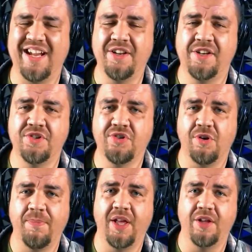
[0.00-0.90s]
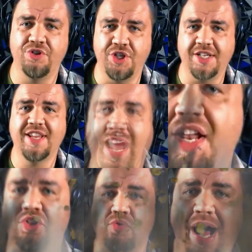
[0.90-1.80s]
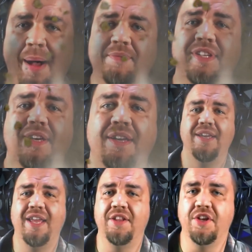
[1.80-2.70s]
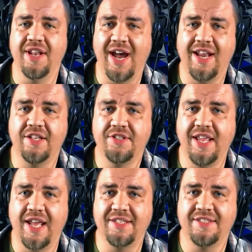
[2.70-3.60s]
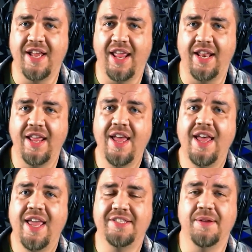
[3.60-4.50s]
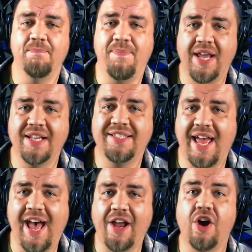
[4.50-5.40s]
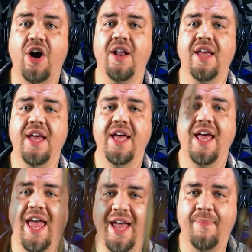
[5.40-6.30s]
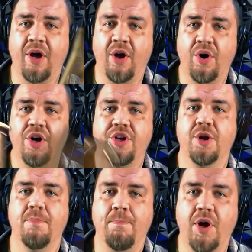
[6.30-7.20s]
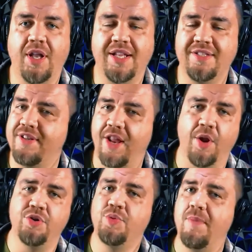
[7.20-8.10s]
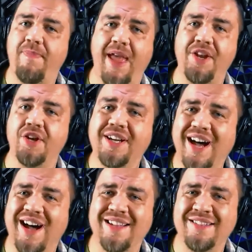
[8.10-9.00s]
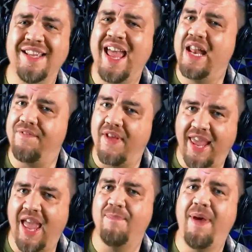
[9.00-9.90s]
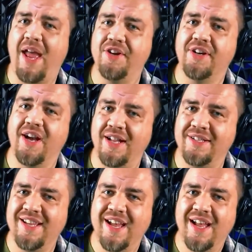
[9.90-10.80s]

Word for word: gun control bill just got dropped in the United States Senate. It's a big attack on ammo, your bullets. They don't just want to ban your guns, and if they can't ban your guns,